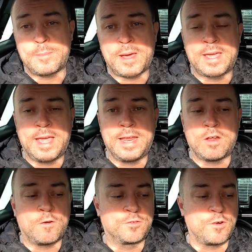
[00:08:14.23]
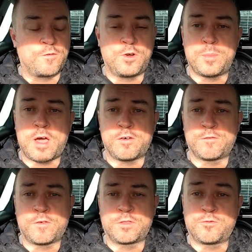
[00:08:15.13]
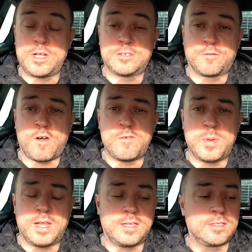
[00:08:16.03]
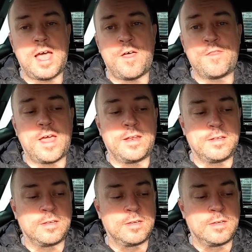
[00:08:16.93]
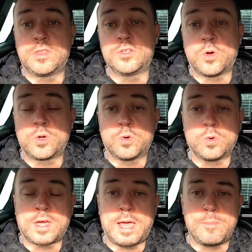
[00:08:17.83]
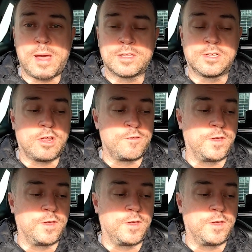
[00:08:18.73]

it back in after roughly about 3 to 5 minutes, and then the dongle came back to life